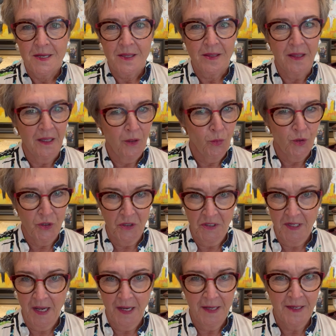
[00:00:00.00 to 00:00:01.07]
I think we're just
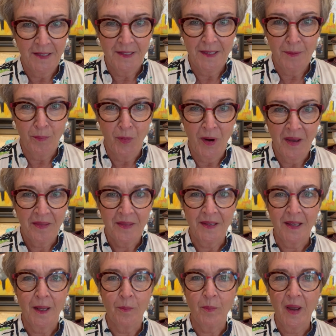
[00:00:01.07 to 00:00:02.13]
taking a deep breath
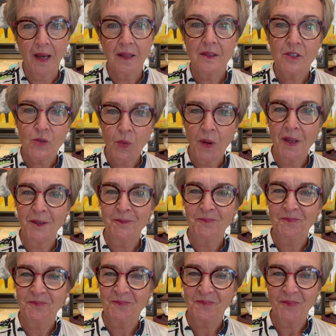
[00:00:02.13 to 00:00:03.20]
and getting back in the swing.
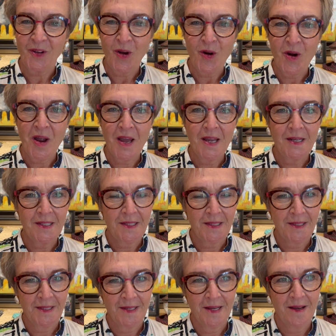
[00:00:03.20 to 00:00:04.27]
All right.
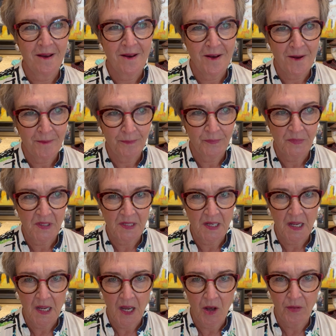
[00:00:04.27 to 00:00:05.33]

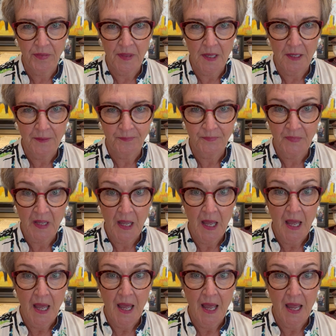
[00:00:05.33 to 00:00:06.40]
Stay healthy.
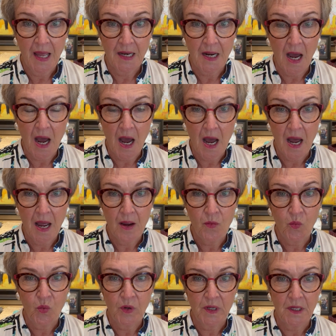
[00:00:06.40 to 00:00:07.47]
And I
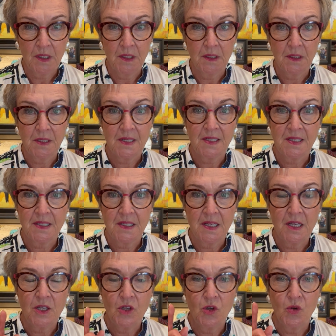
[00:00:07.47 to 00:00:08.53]
will
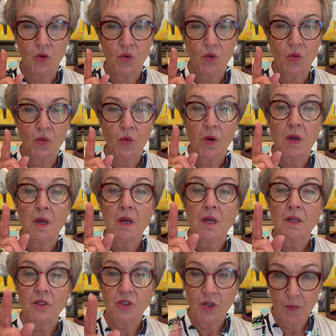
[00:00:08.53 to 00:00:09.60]
see you
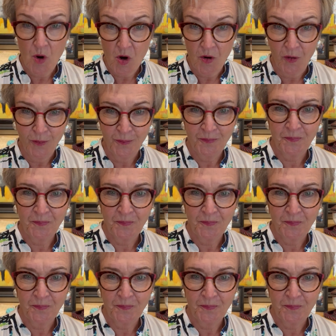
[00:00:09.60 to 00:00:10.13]
tomorrow.